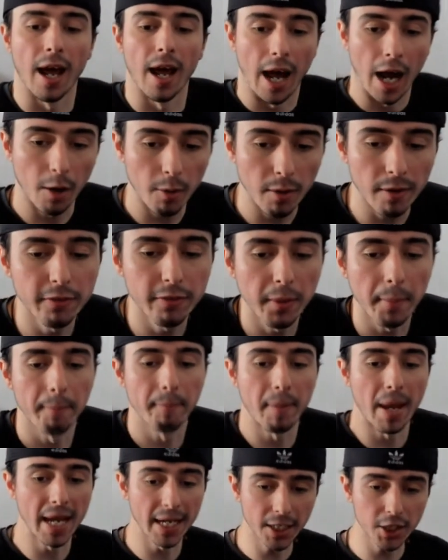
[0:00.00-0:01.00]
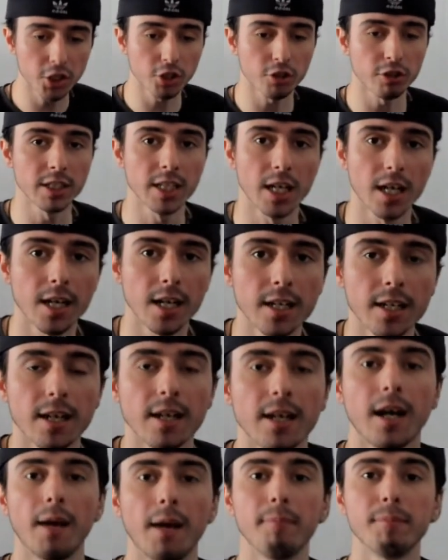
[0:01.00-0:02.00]
However, Patreon,
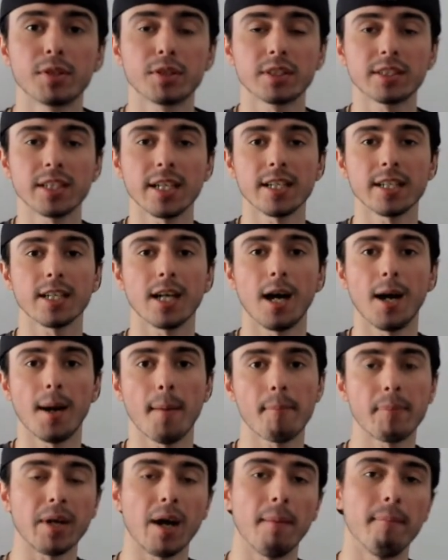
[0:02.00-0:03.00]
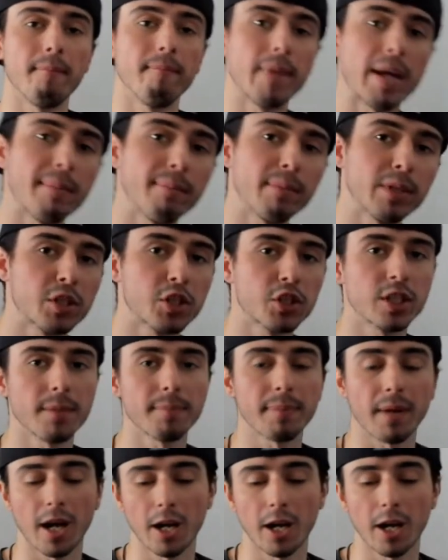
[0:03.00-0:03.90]
I'm setting up a membership.